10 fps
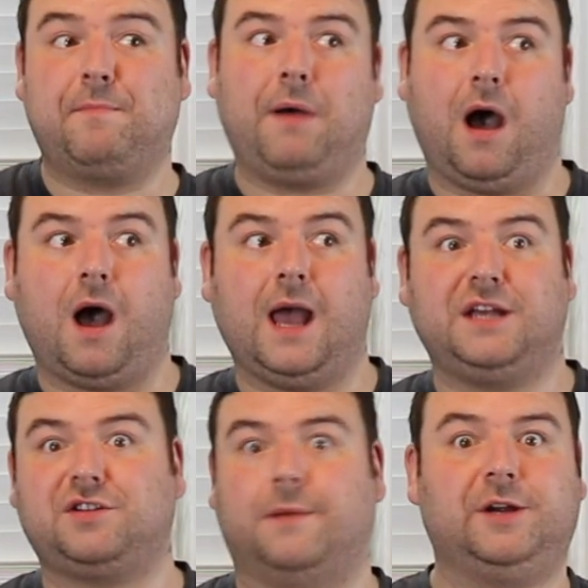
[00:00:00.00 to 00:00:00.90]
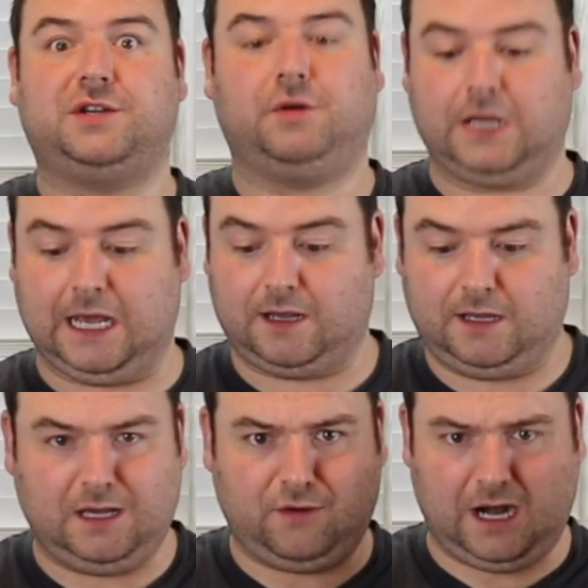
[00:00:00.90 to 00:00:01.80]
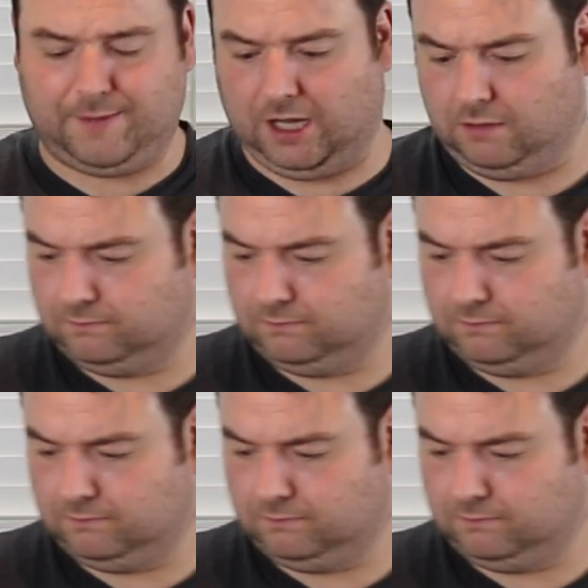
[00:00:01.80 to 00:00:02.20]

pie, strawberry shortcake. Incredible.